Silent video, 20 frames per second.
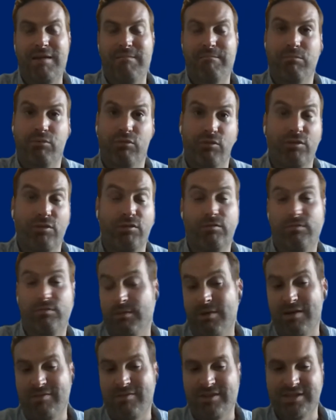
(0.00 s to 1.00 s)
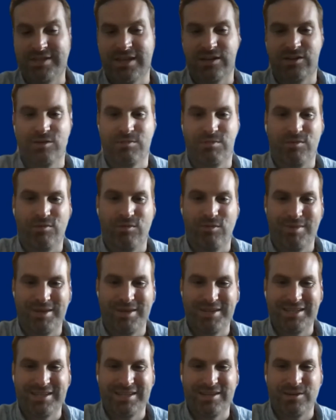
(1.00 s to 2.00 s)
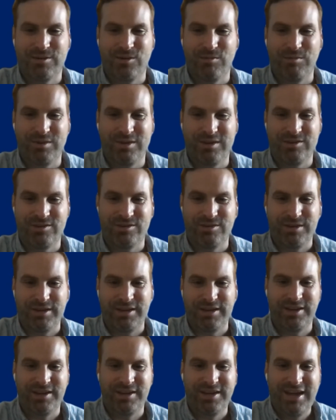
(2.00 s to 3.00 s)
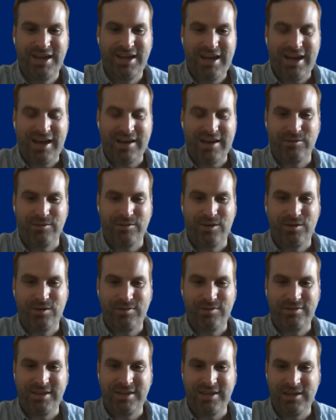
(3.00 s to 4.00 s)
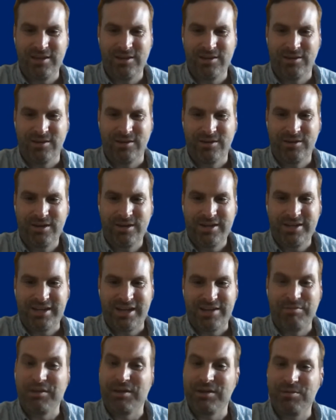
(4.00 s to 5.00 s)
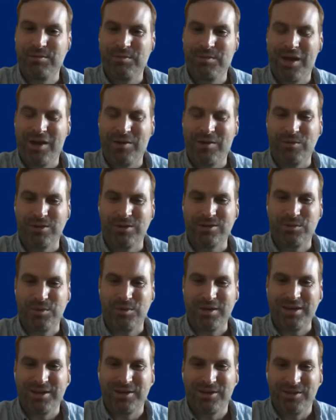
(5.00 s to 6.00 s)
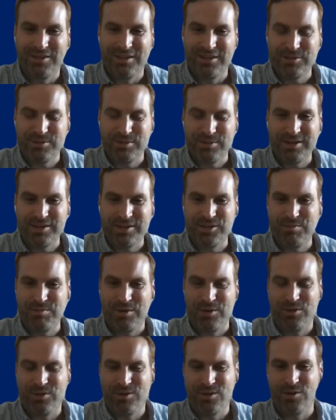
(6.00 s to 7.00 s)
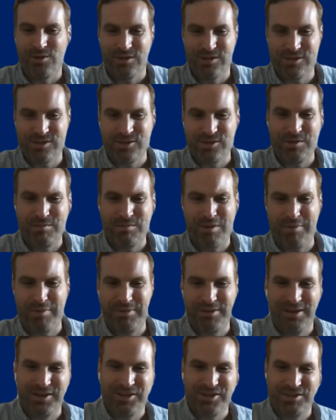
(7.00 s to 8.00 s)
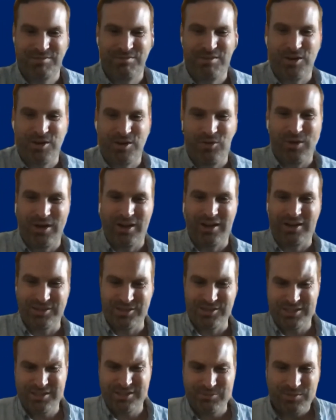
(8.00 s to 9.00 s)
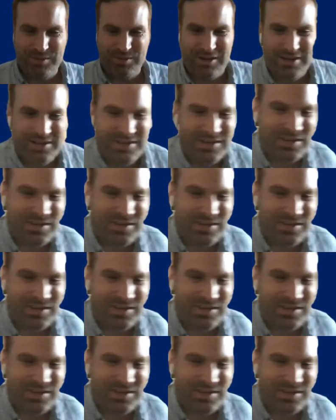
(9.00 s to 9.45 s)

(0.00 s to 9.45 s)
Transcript: improve the private sector performance in their home country. And I don't know if Dean or David want to weigh in on this one, as you both know the student population very well, as in